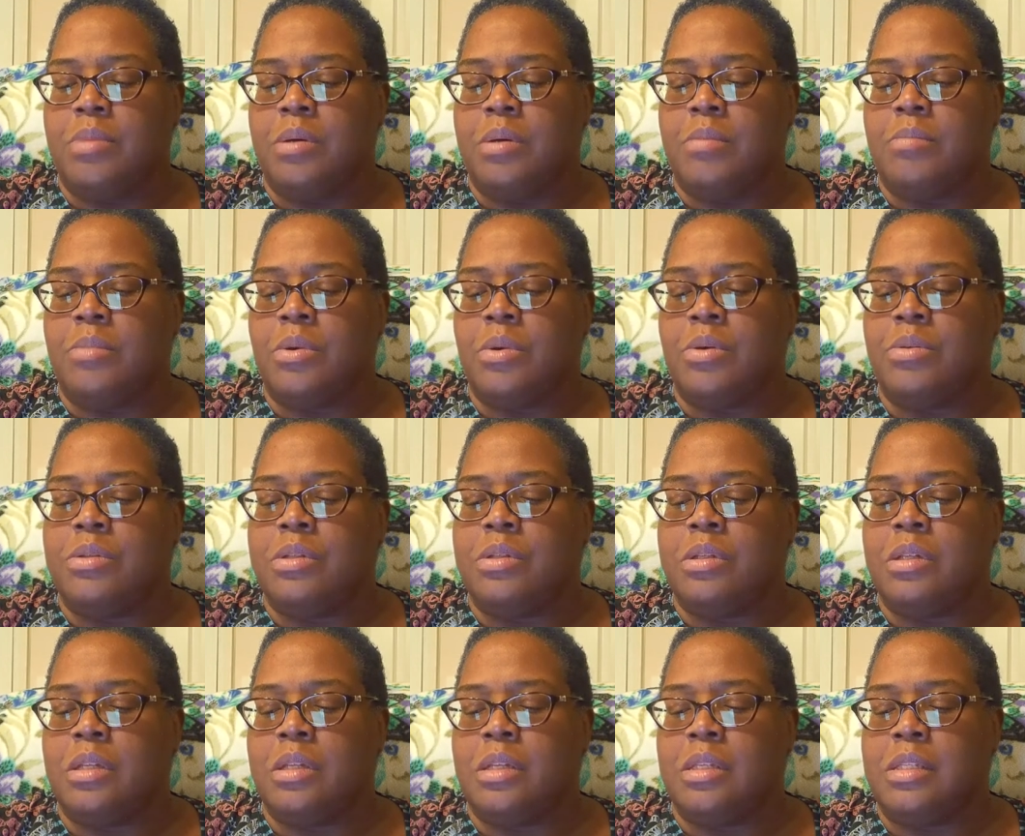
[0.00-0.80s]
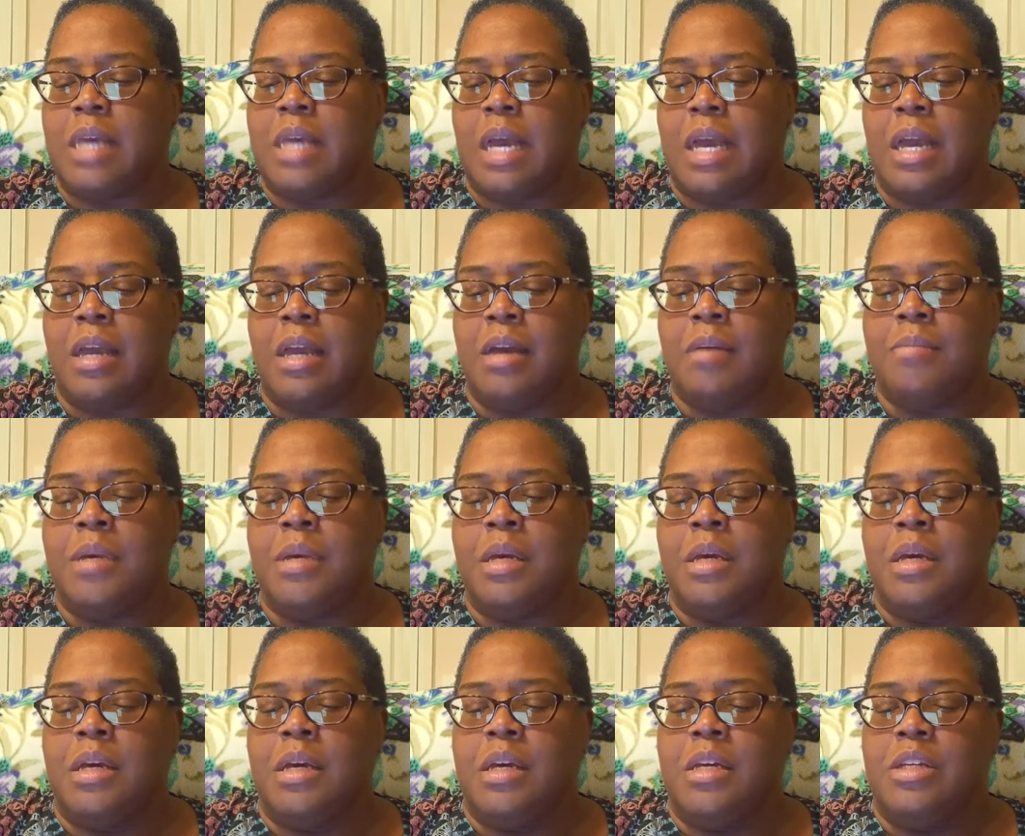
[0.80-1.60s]
But most of the time,
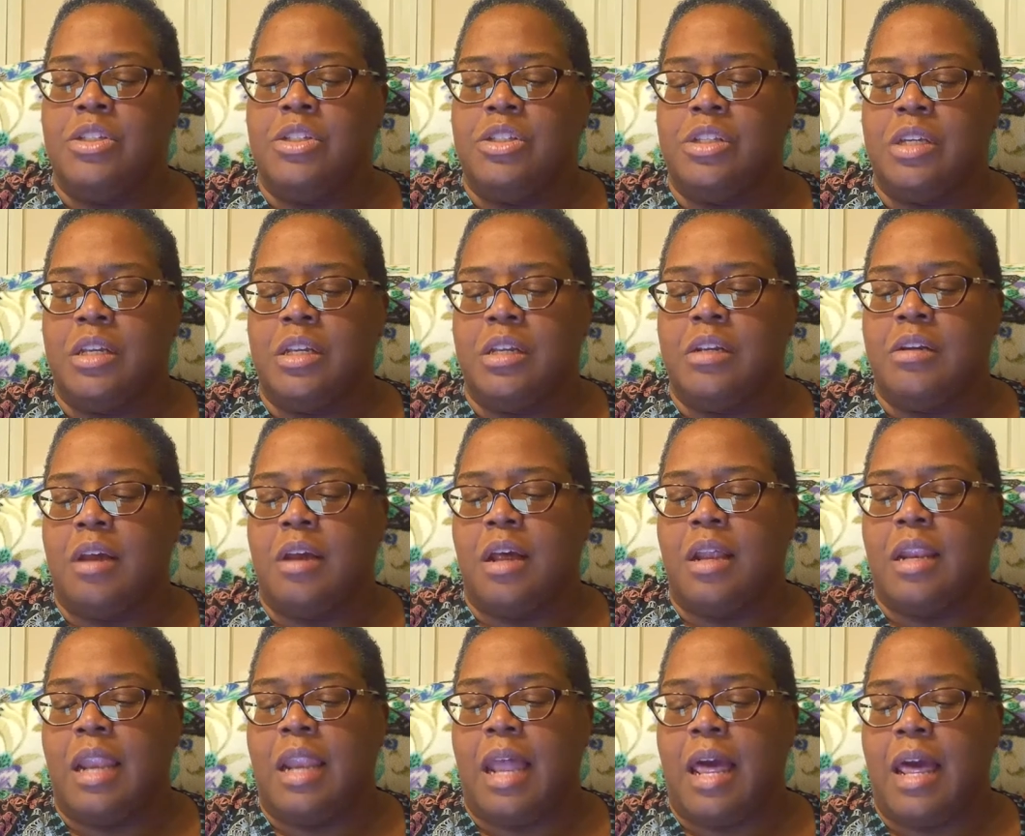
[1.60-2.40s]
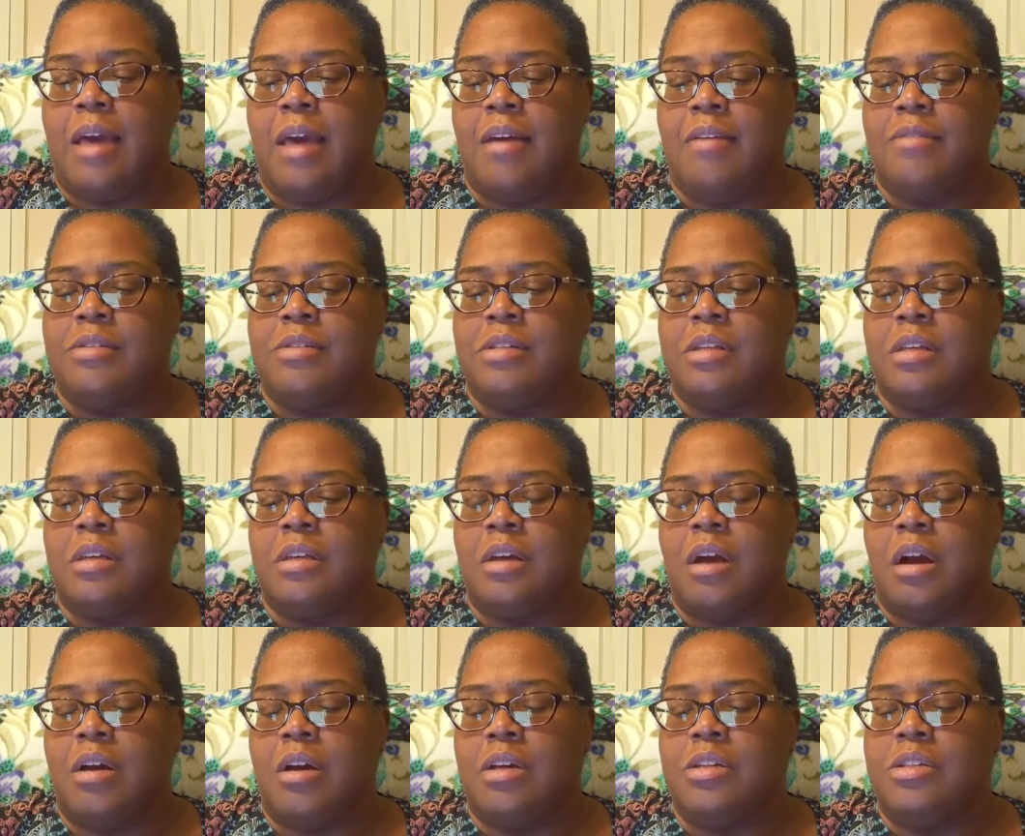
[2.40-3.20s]
shit in our lives
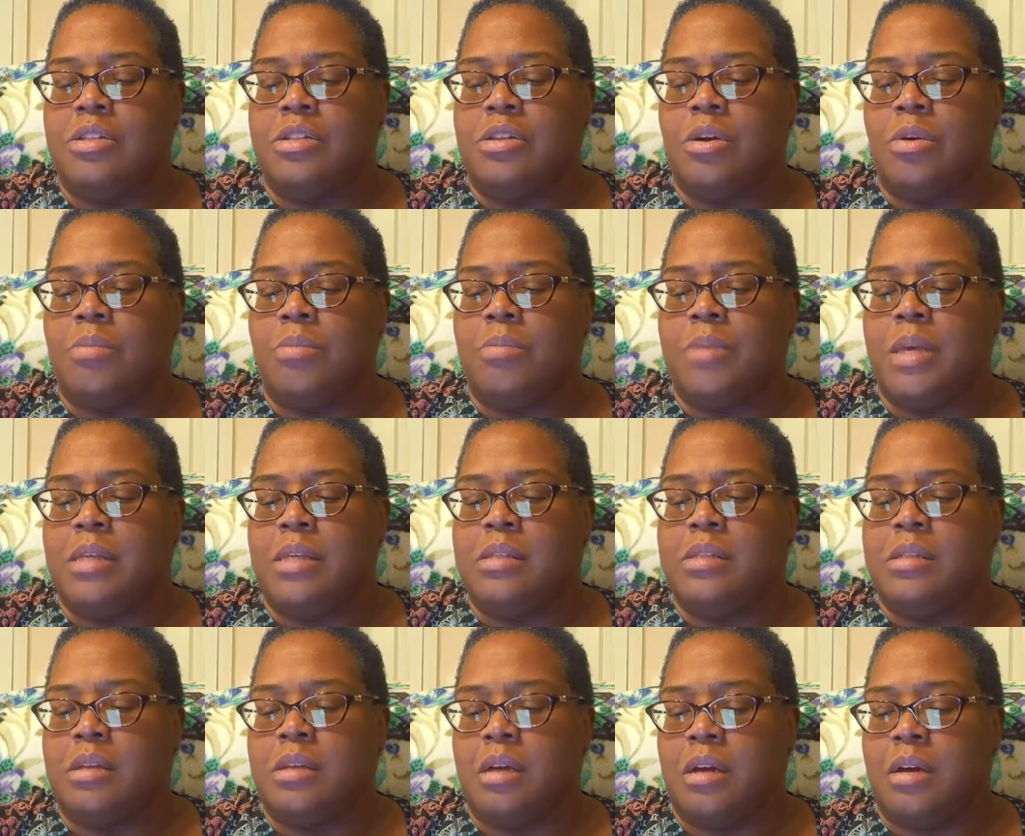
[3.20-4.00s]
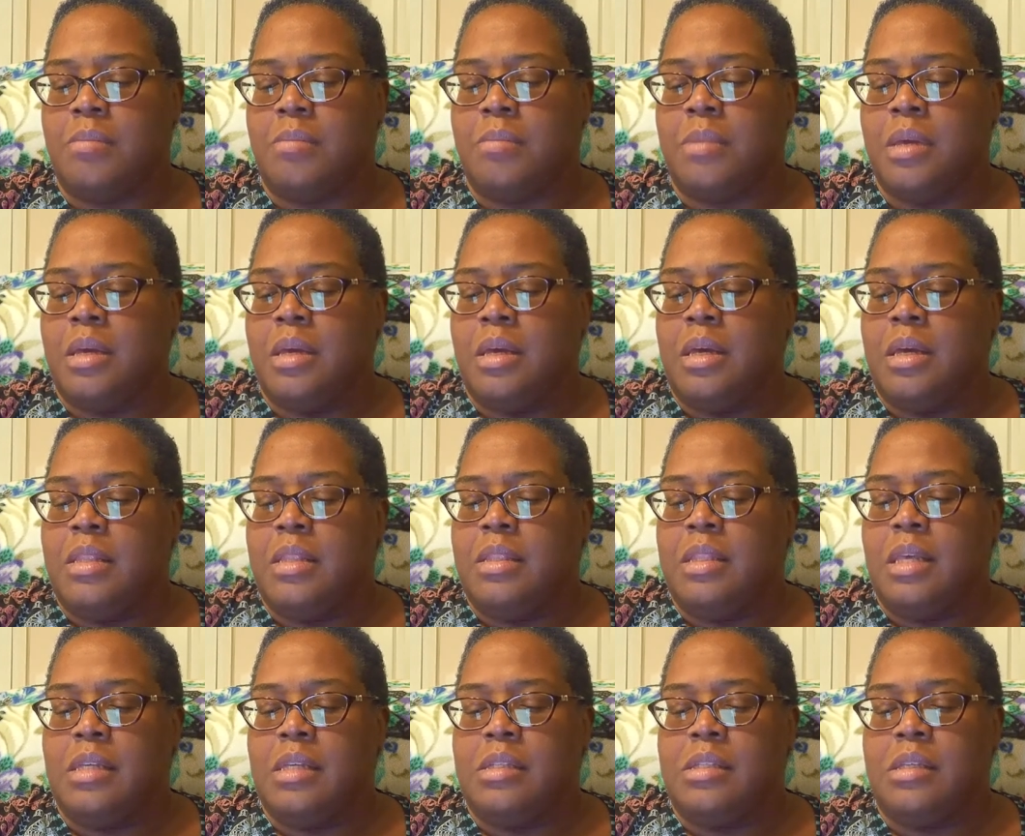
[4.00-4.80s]
are so messed up
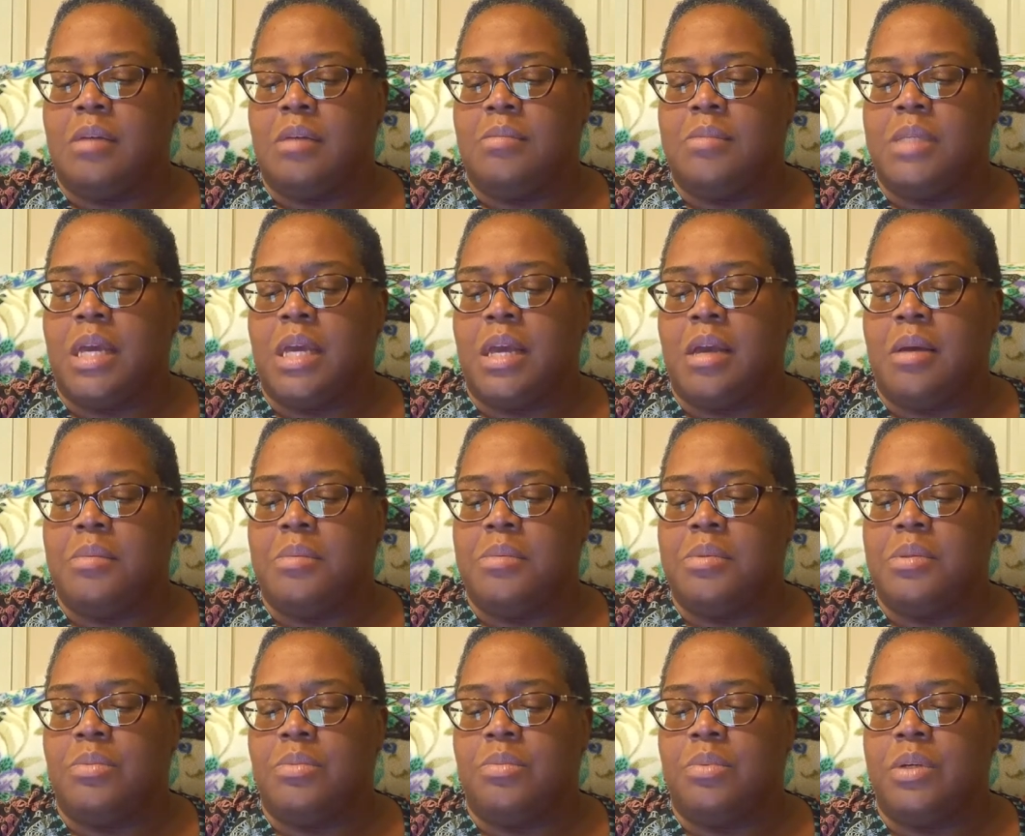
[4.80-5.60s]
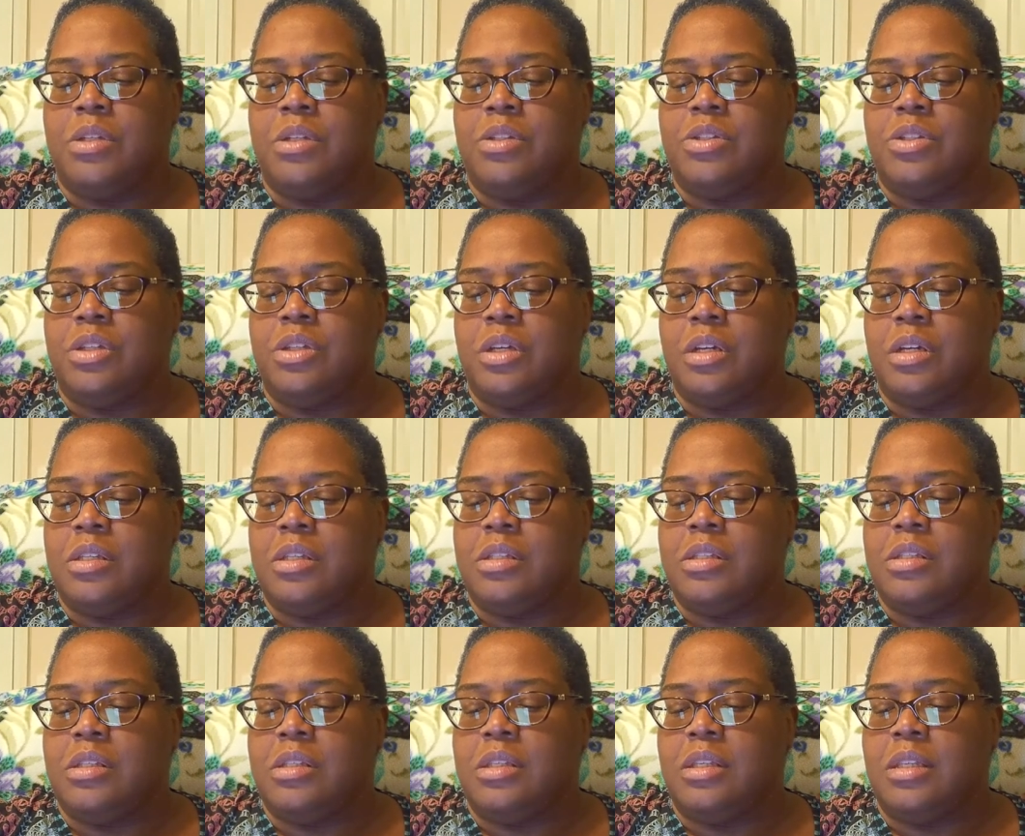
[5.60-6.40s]
that sometimes we
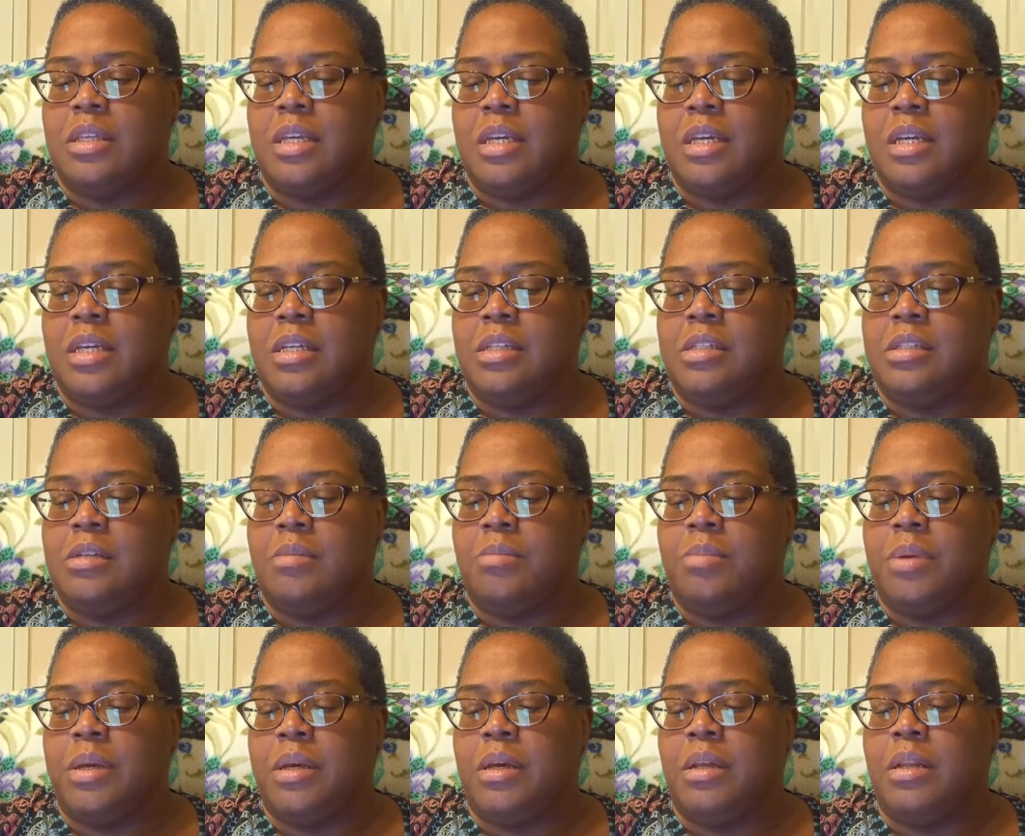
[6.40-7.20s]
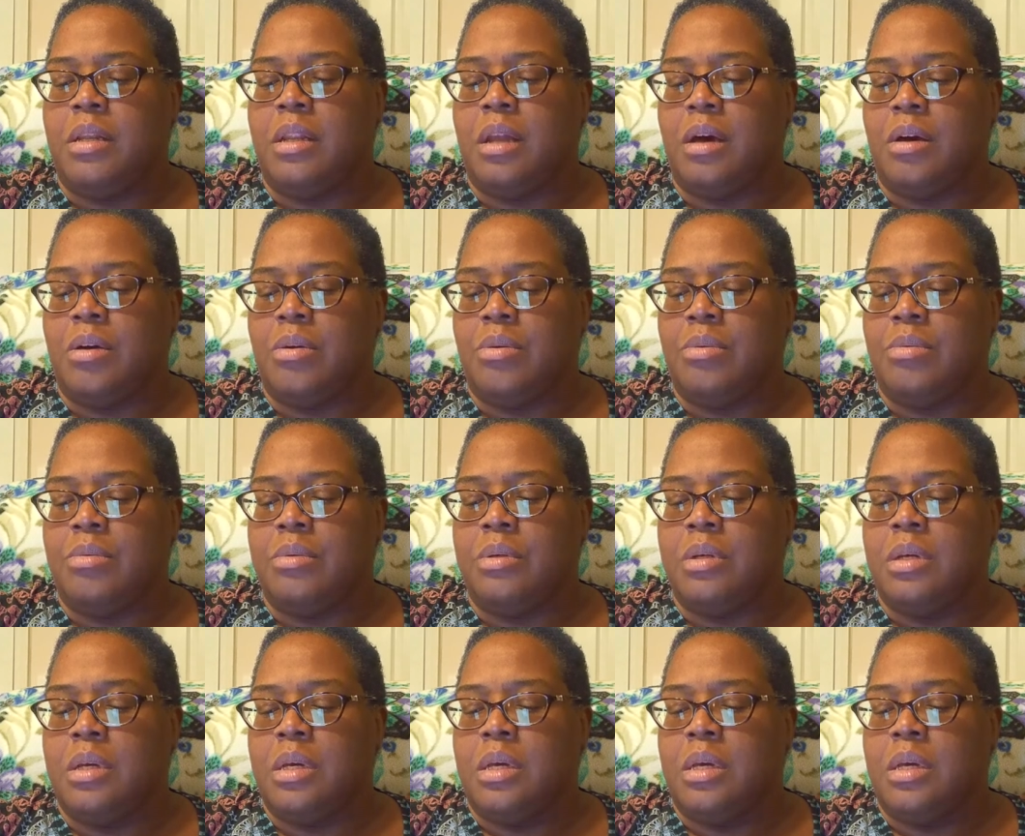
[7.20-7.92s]
just need to be alone.